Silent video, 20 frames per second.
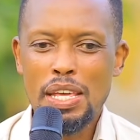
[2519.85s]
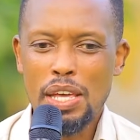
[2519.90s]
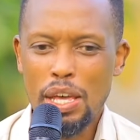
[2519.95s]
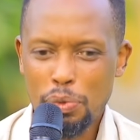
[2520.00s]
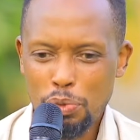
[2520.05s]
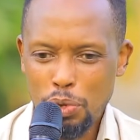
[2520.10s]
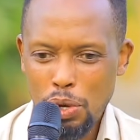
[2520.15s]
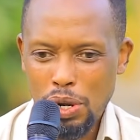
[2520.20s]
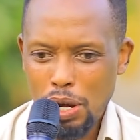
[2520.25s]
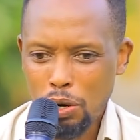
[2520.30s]

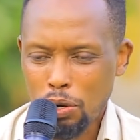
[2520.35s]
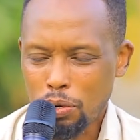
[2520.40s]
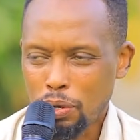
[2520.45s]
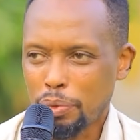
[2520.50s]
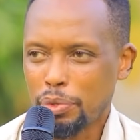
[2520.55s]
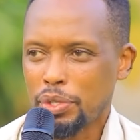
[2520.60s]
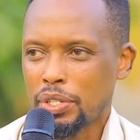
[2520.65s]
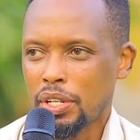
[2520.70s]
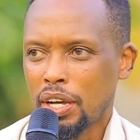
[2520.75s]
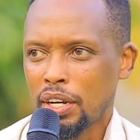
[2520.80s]
ibyo ntabwo
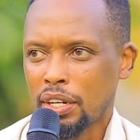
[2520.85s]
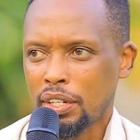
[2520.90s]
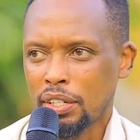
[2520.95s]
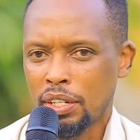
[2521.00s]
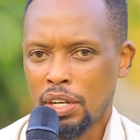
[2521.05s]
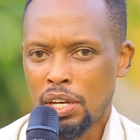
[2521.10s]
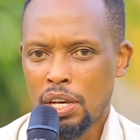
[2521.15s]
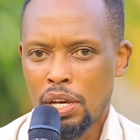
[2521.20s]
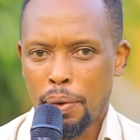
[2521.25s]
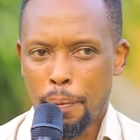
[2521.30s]

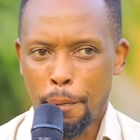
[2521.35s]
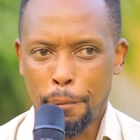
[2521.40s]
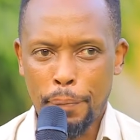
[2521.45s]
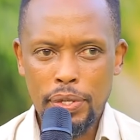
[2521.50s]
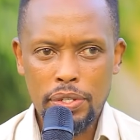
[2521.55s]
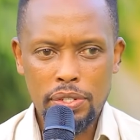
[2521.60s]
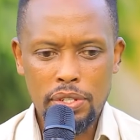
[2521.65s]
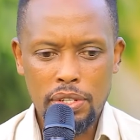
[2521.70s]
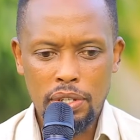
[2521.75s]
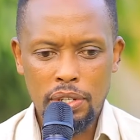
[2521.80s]
babishaka
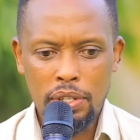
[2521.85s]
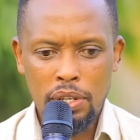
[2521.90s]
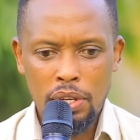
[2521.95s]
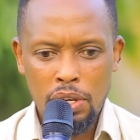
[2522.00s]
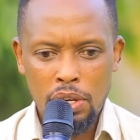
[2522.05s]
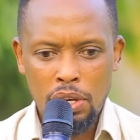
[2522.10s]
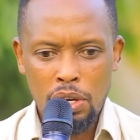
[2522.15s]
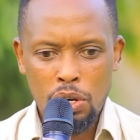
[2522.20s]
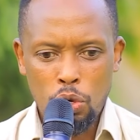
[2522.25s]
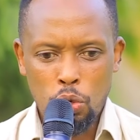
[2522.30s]
mbese
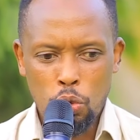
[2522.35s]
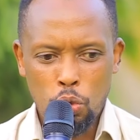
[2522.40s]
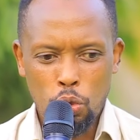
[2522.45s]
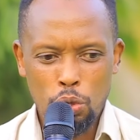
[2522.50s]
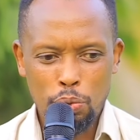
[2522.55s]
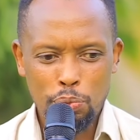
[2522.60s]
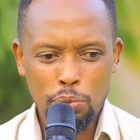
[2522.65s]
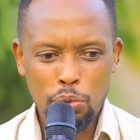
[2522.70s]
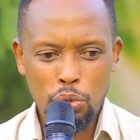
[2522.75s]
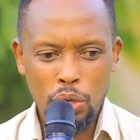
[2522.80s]

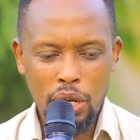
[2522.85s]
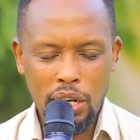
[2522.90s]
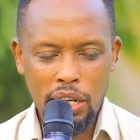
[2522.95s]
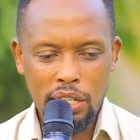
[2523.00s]
umuntu